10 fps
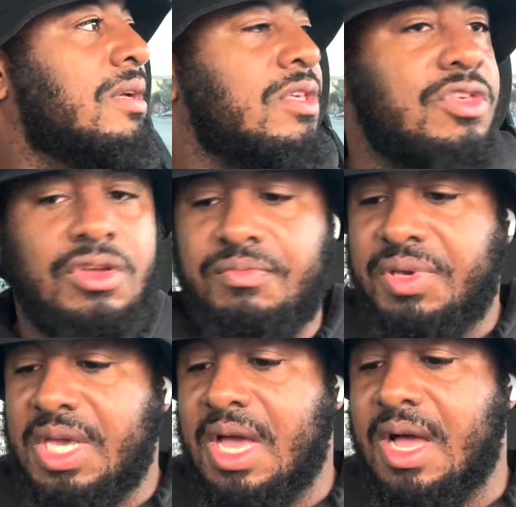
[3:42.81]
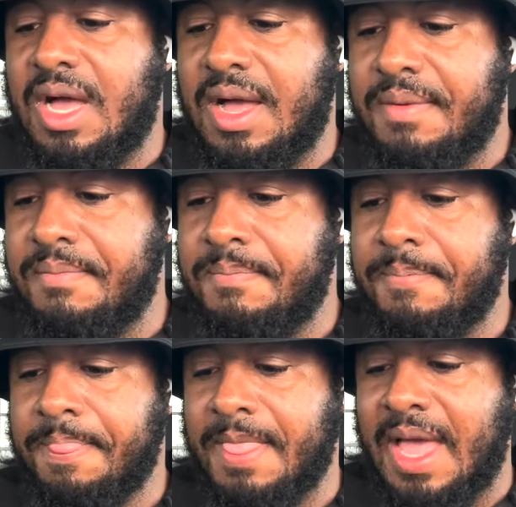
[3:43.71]
Should be um
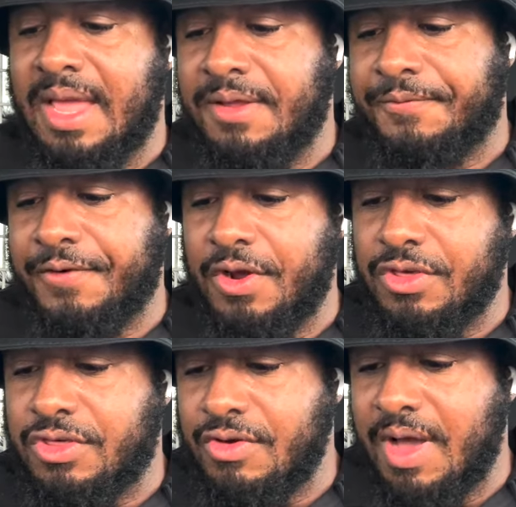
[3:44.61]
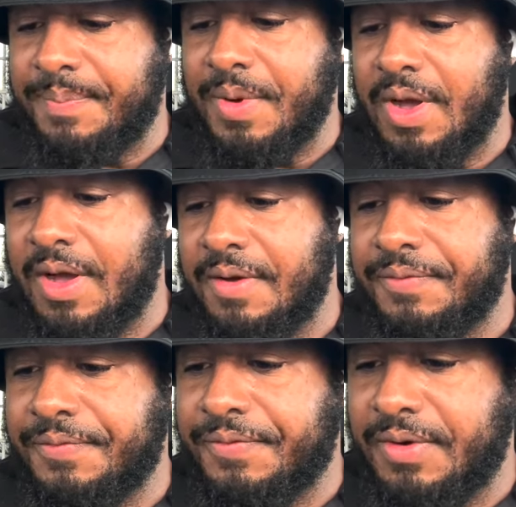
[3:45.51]
at the first drop off.
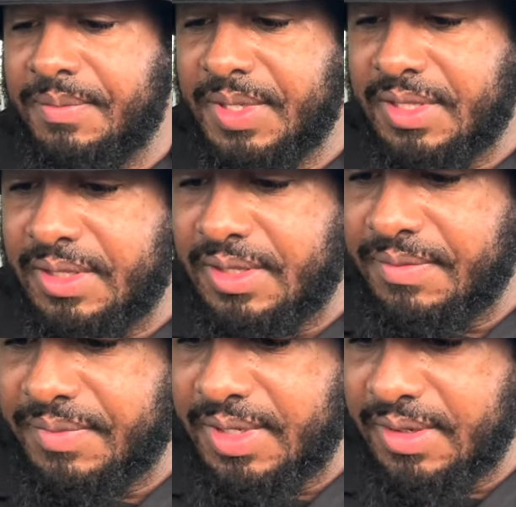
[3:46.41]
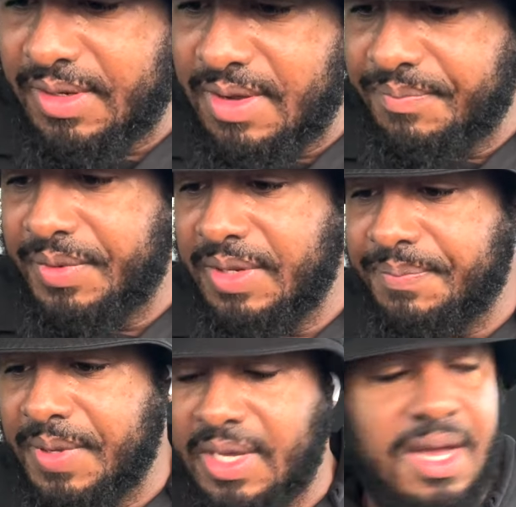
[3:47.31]
Let me see something. Complete
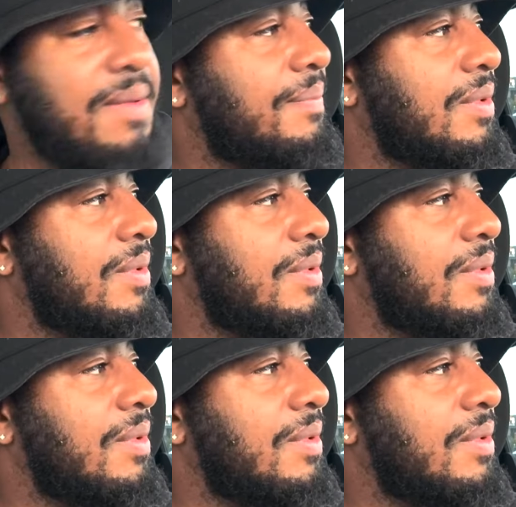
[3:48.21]
pickup.